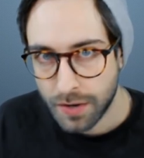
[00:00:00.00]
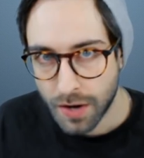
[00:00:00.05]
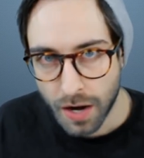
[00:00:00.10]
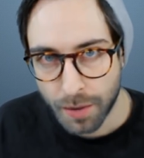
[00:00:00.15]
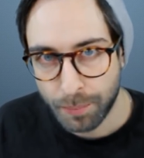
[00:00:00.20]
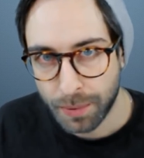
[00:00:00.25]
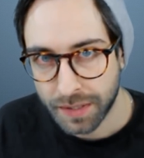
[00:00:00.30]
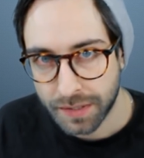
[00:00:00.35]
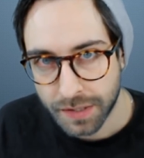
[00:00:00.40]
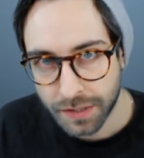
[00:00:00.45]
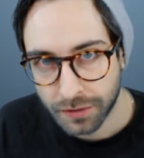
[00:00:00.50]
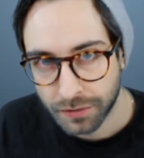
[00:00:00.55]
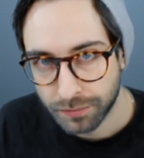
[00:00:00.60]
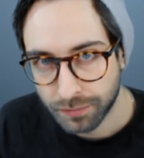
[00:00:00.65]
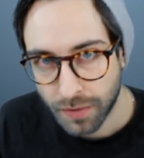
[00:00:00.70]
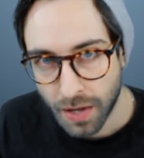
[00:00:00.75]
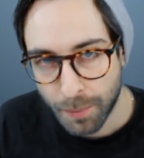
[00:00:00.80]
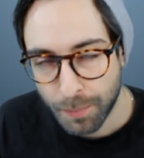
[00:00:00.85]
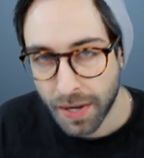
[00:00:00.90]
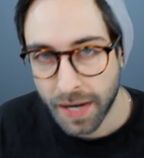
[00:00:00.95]
Not a big deal.
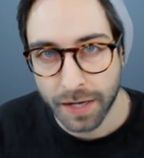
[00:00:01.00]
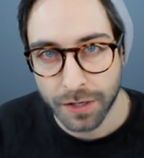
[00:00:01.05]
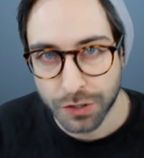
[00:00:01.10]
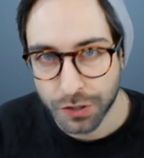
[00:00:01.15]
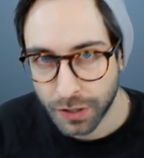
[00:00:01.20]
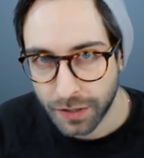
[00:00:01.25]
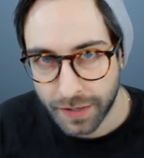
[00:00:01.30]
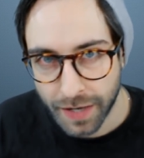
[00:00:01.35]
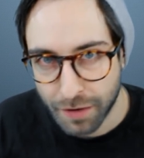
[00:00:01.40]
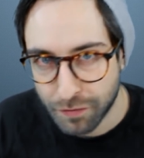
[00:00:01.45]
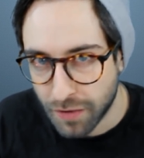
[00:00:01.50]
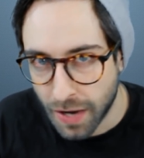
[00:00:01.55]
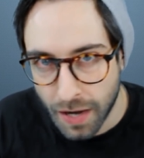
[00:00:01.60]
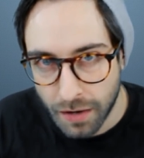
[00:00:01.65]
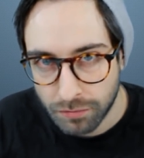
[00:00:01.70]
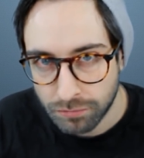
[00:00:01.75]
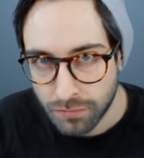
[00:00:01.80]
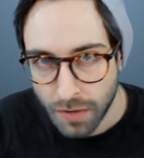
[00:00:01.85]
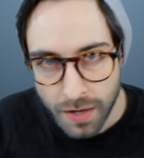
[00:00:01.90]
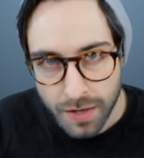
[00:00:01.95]
I'm an Android dev
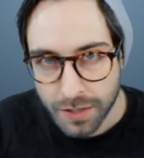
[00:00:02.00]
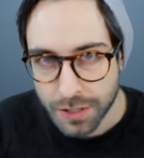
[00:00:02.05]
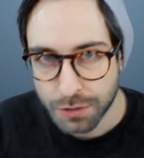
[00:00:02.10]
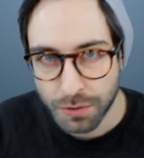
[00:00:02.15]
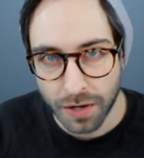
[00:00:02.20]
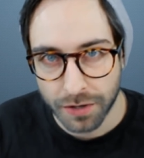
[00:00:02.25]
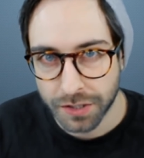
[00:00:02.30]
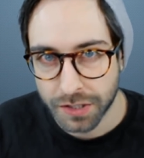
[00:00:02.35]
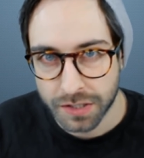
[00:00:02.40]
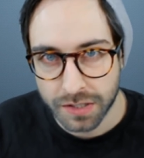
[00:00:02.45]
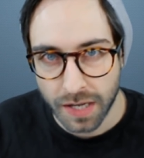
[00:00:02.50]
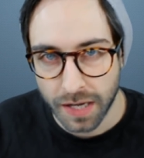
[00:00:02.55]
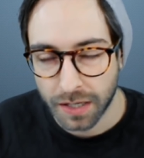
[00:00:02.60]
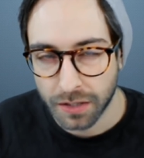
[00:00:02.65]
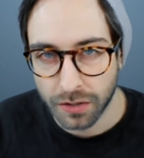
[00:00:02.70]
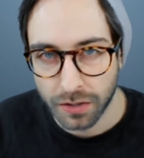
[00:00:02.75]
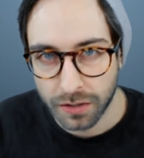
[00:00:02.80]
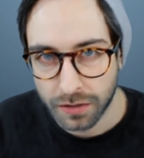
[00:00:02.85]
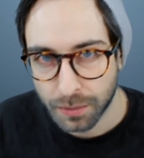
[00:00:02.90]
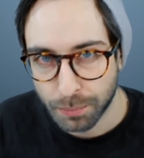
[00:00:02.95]
now, so I'll just take a
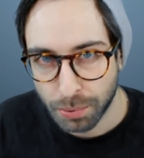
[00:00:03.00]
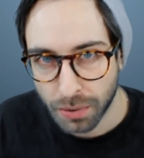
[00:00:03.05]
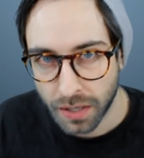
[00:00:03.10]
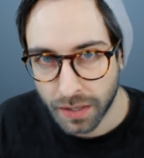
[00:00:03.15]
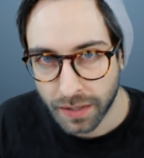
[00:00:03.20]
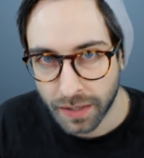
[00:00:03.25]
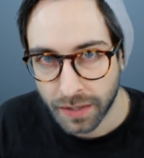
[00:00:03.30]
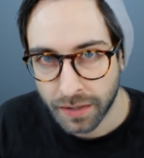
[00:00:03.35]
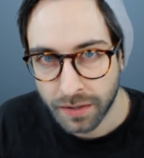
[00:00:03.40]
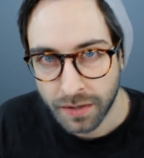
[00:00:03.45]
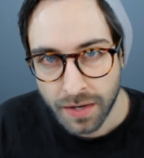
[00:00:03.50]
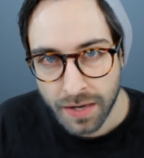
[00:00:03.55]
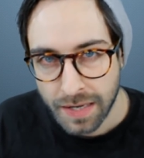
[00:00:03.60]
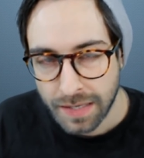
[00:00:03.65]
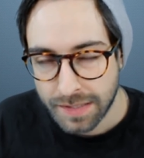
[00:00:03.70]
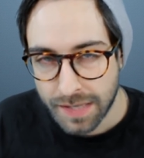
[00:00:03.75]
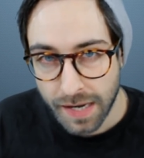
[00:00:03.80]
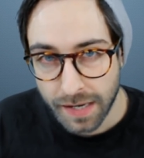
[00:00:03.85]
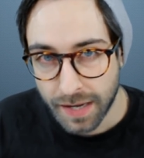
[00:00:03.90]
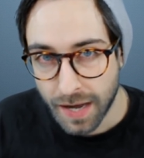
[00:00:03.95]
look at the plugin,
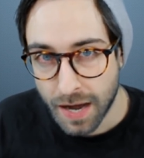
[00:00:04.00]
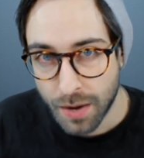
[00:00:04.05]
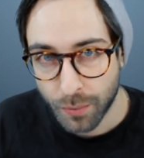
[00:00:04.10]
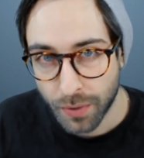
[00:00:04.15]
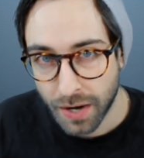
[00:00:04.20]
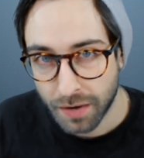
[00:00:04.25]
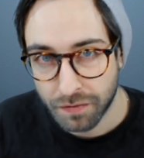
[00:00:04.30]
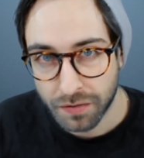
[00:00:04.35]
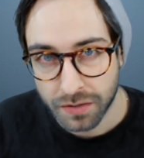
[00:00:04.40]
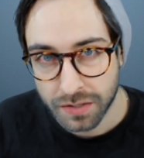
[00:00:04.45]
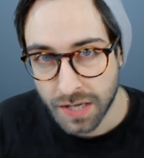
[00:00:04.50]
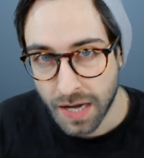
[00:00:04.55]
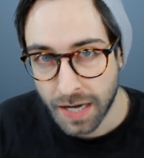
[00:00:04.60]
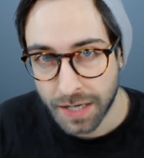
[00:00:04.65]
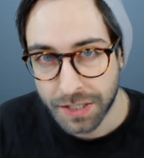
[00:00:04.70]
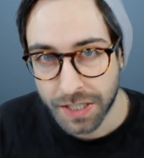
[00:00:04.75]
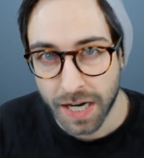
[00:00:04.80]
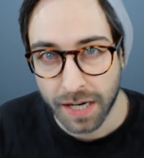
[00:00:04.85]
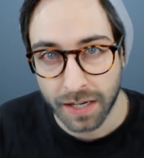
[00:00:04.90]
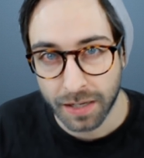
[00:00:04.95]
take out whatever is
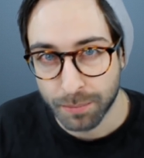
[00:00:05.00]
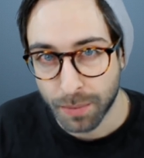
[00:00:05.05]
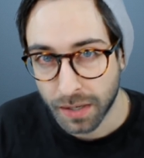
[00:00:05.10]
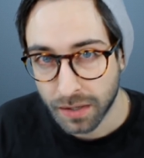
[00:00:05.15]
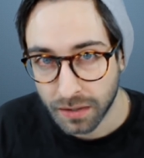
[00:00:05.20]
hijacking my